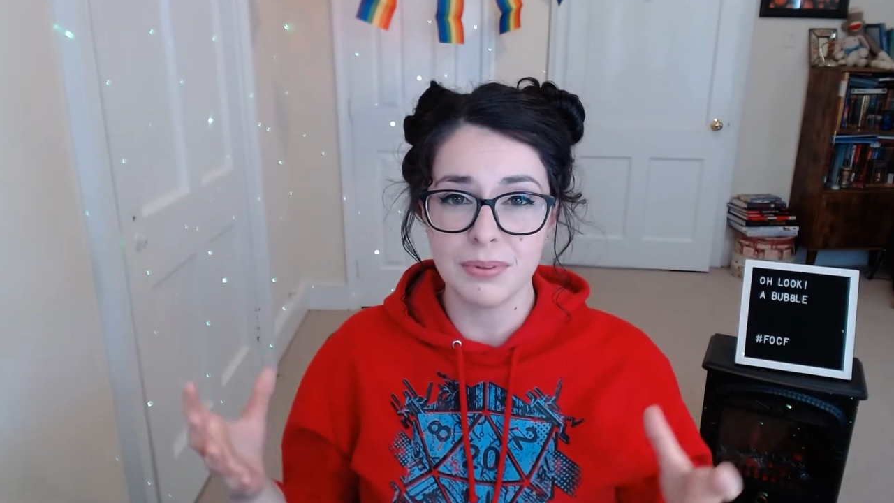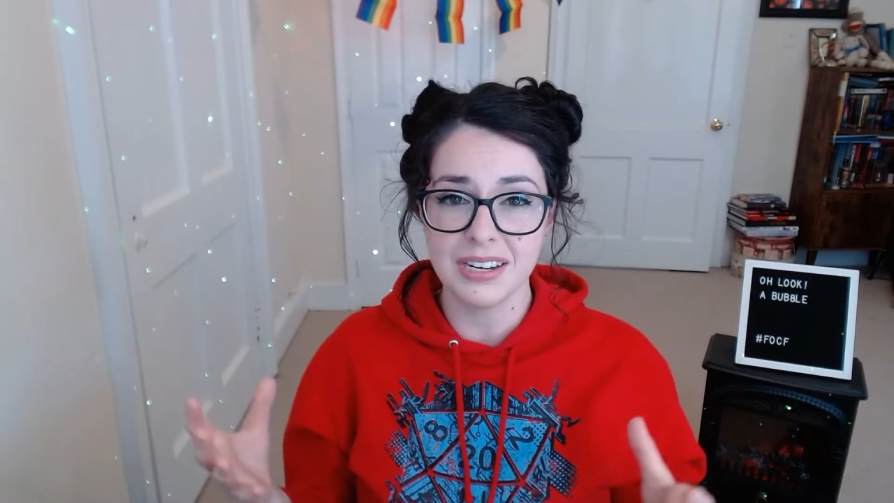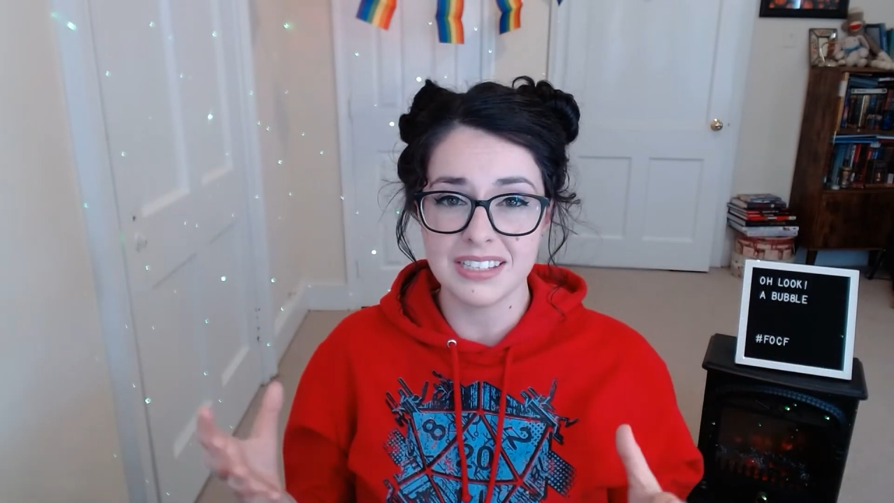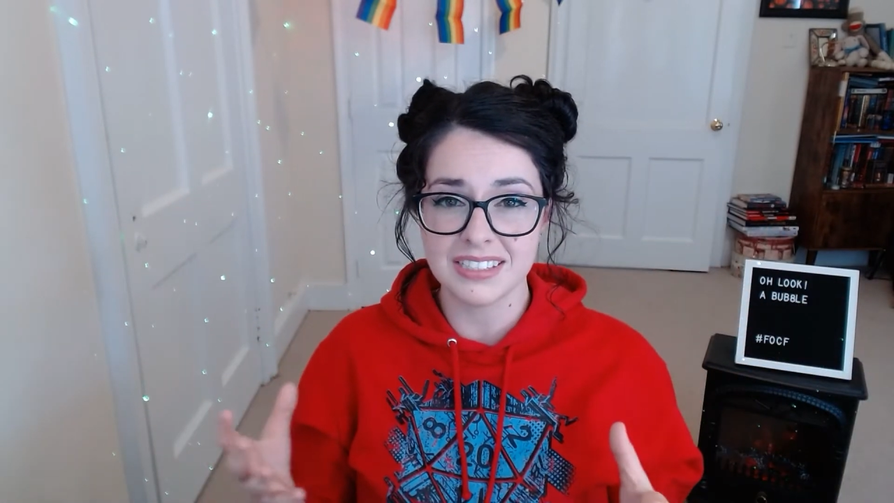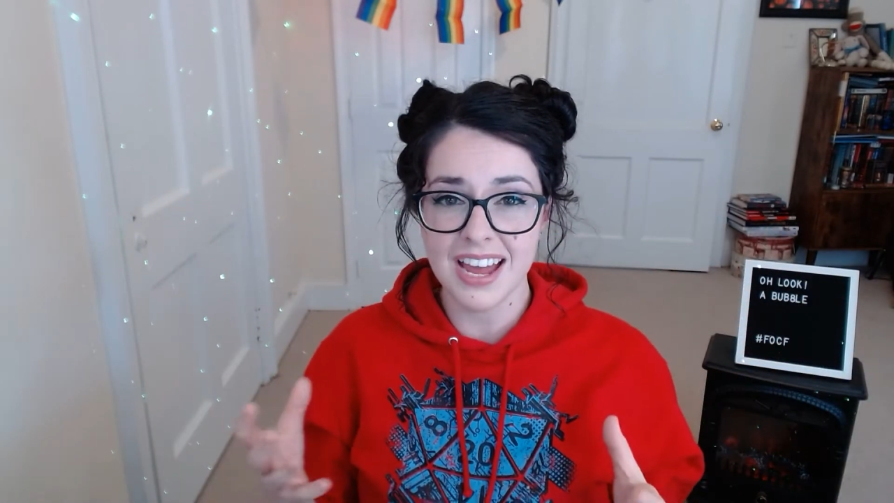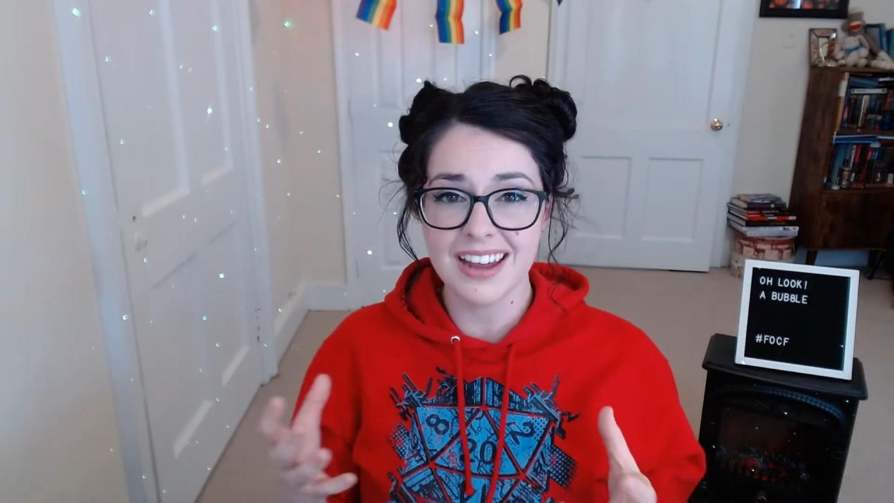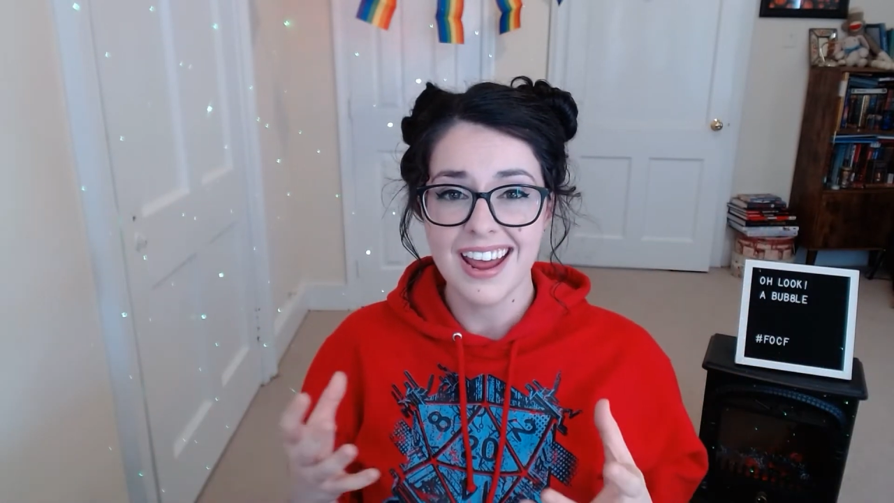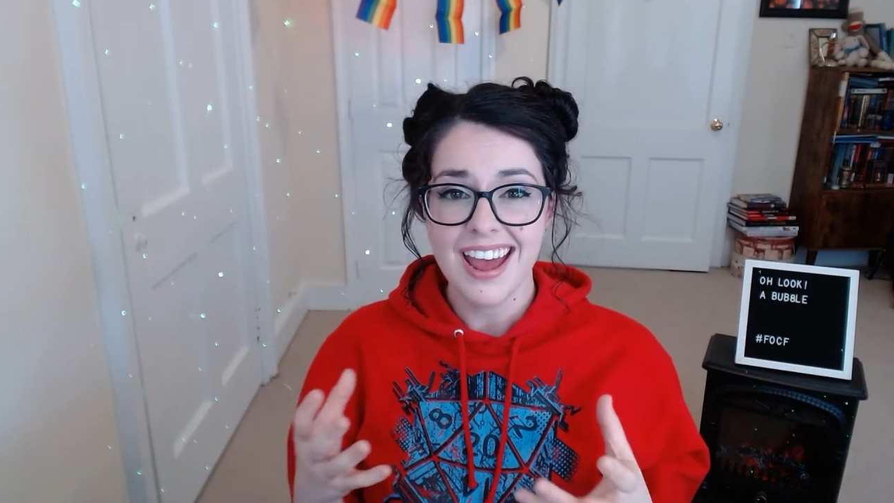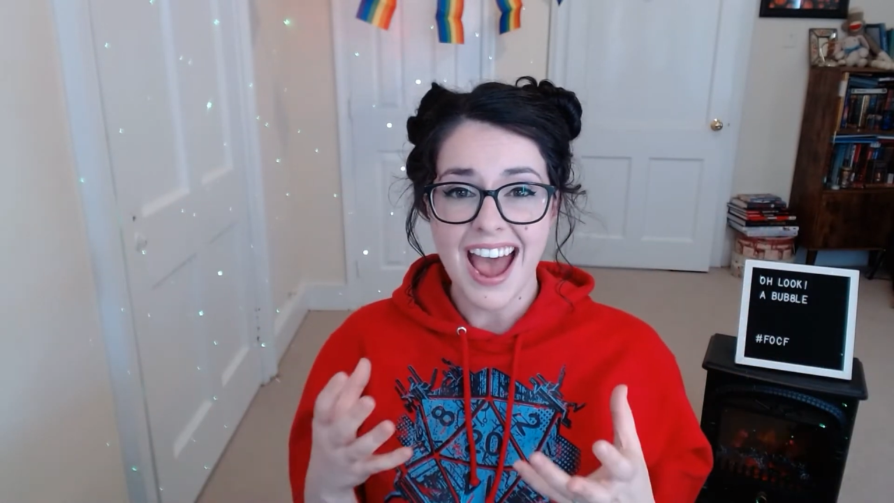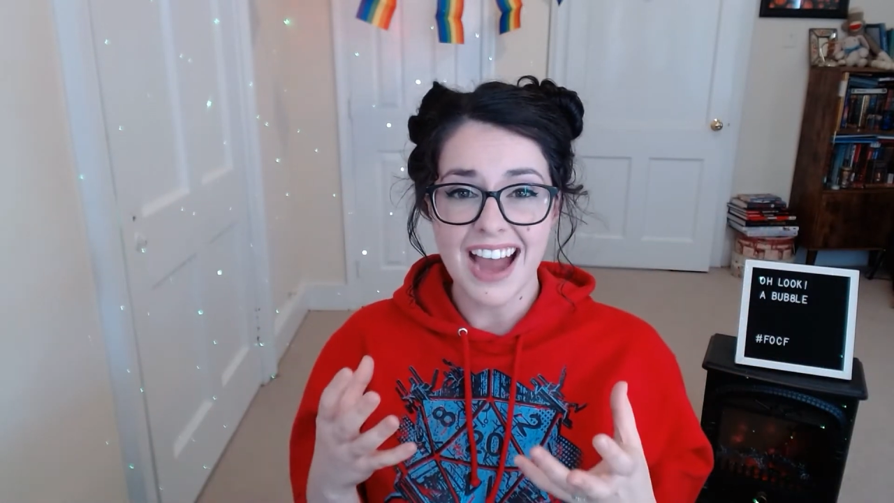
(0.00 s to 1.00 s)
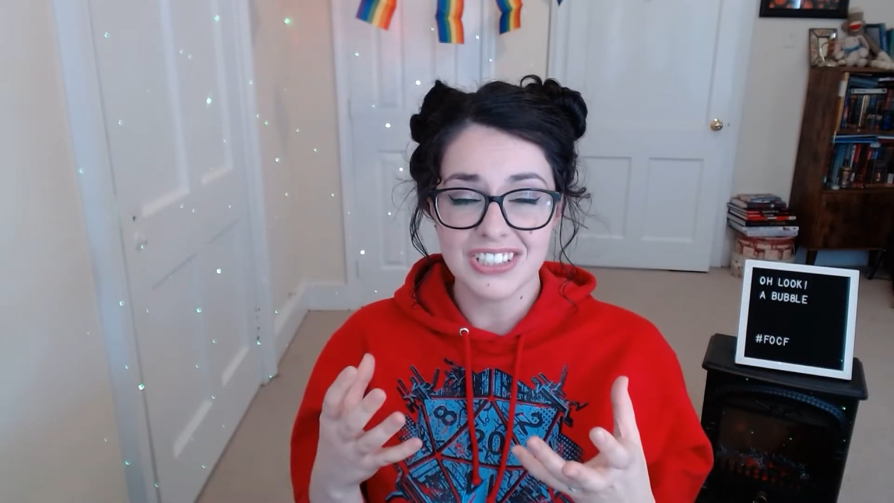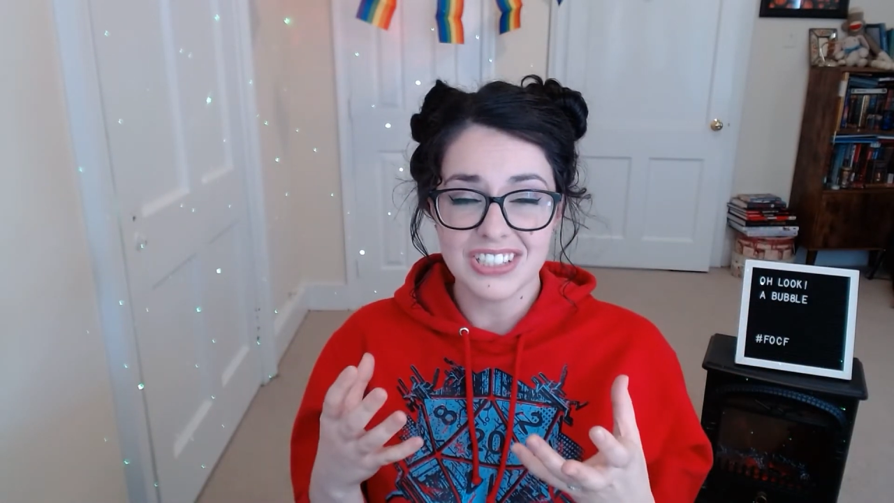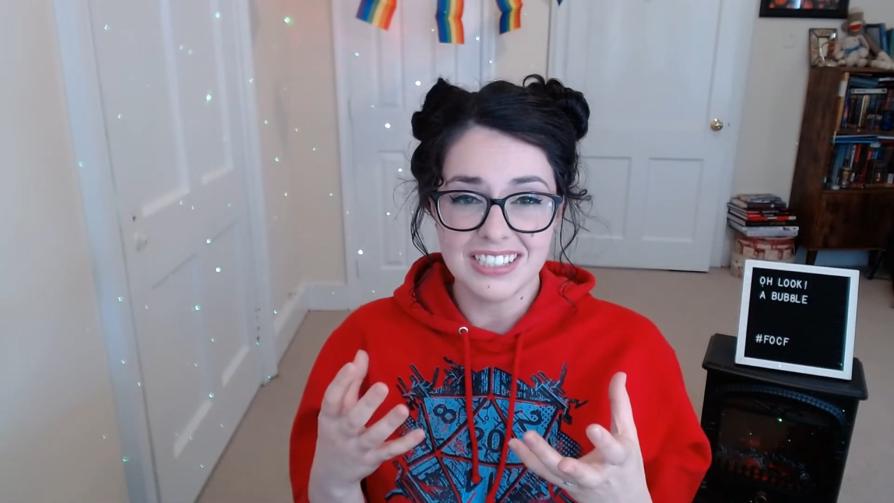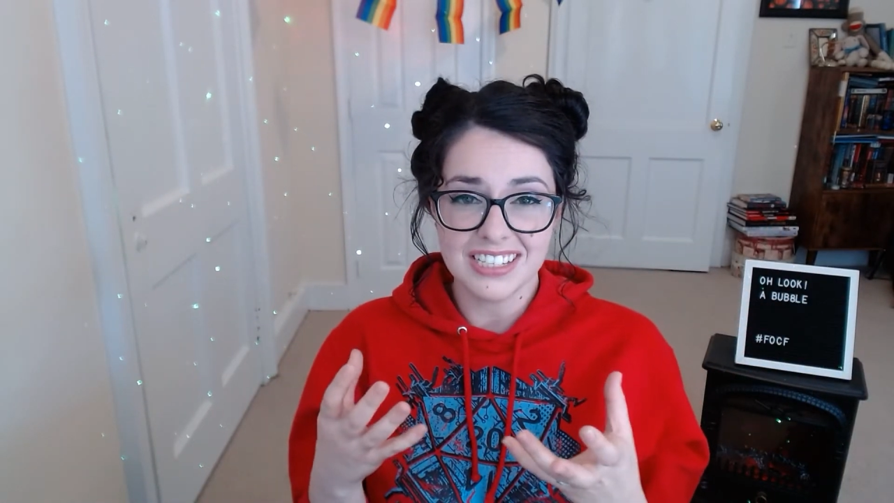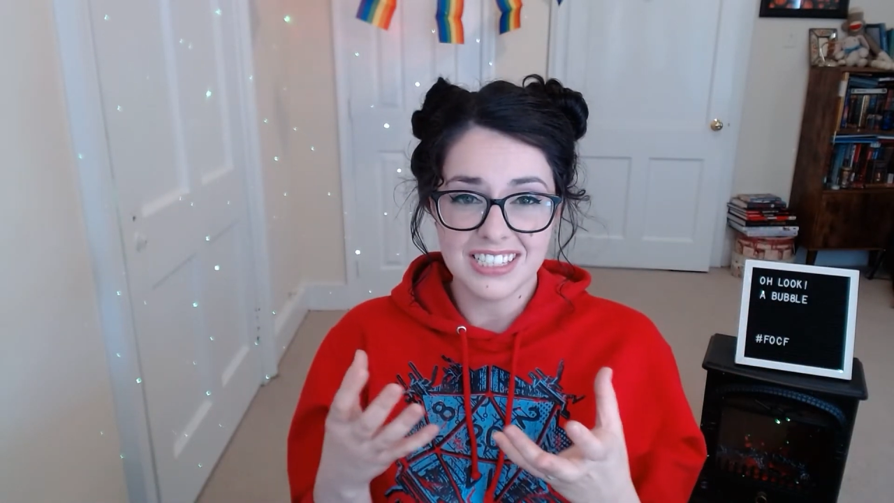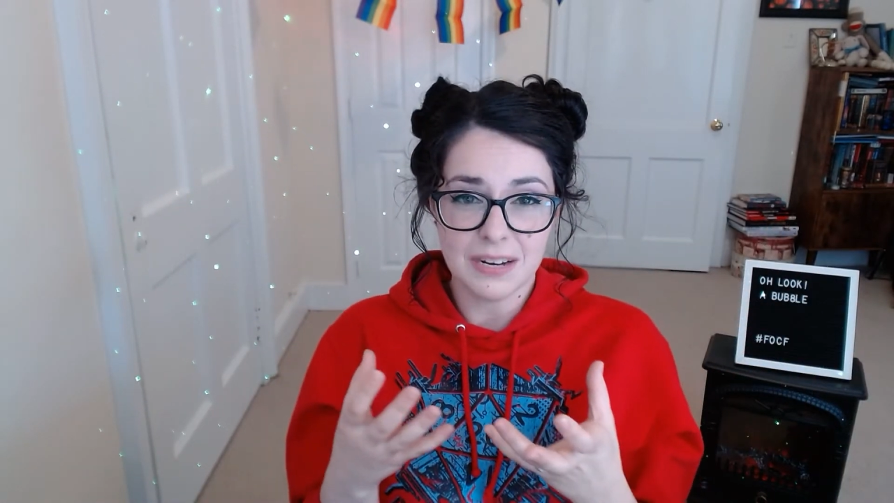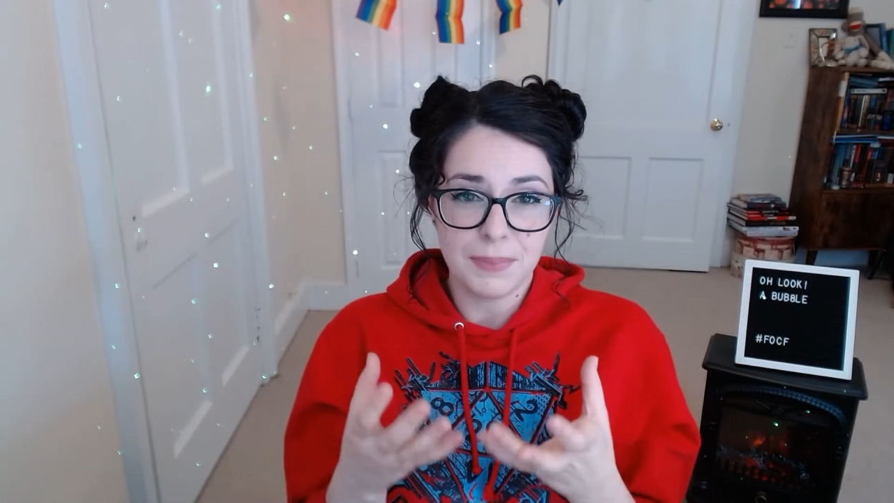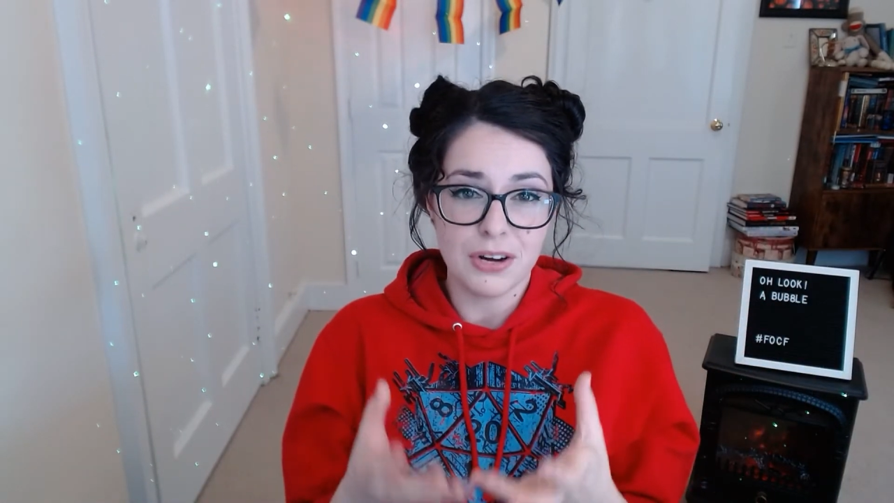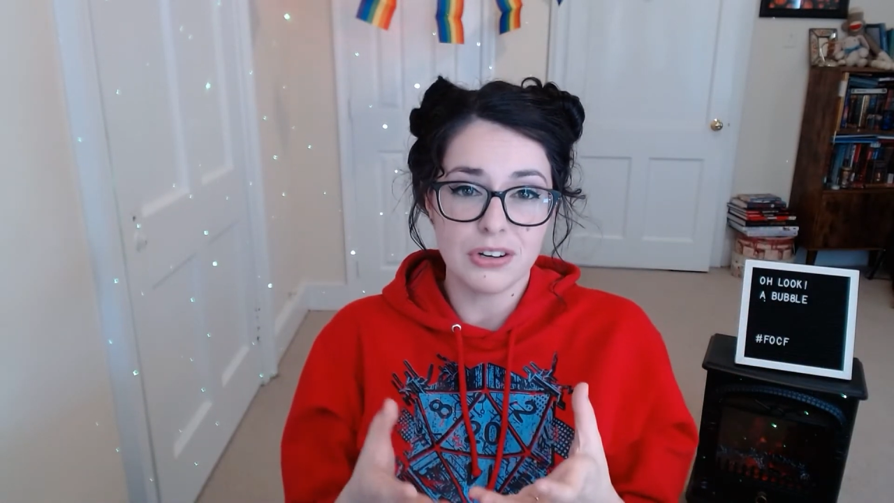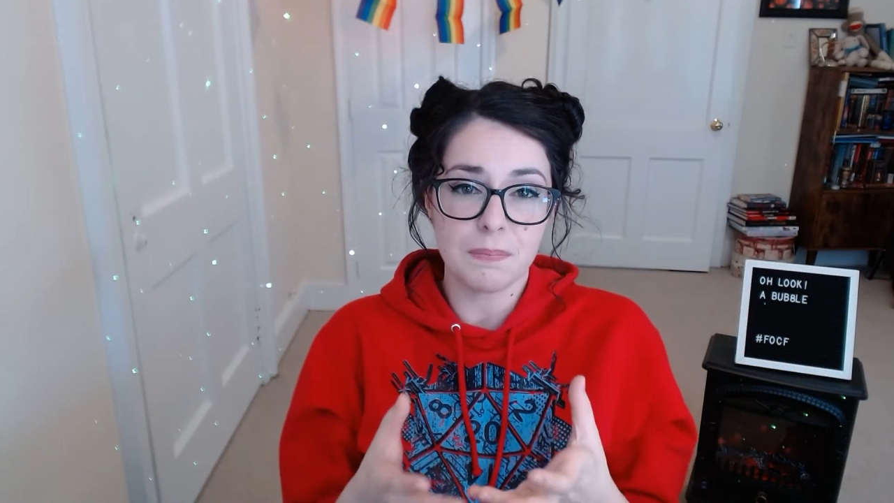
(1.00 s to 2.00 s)
but instead actually exists in
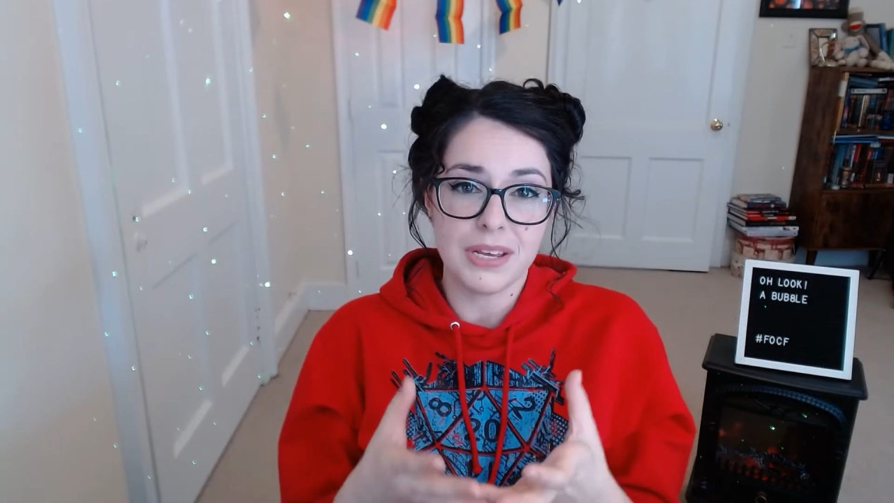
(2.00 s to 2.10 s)
peer to